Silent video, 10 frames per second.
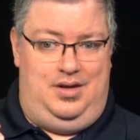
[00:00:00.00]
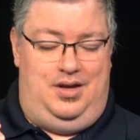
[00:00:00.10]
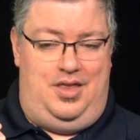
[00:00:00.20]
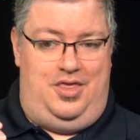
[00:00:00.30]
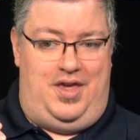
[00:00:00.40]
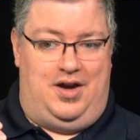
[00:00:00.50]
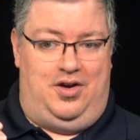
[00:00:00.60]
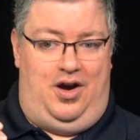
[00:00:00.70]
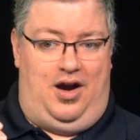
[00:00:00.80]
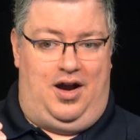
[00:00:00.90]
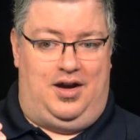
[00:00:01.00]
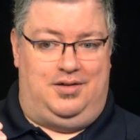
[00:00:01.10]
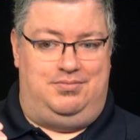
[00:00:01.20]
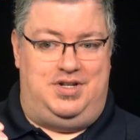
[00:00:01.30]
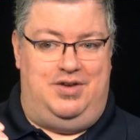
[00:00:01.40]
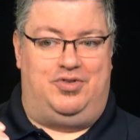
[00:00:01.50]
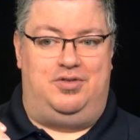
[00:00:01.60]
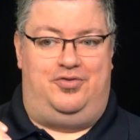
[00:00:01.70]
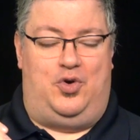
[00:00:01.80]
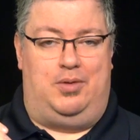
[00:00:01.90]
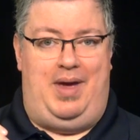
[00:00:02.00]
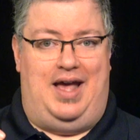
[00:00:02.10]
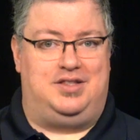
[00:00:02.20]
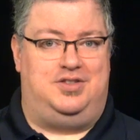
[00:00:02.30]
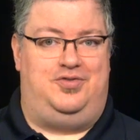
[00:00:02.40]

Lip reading: there are different formats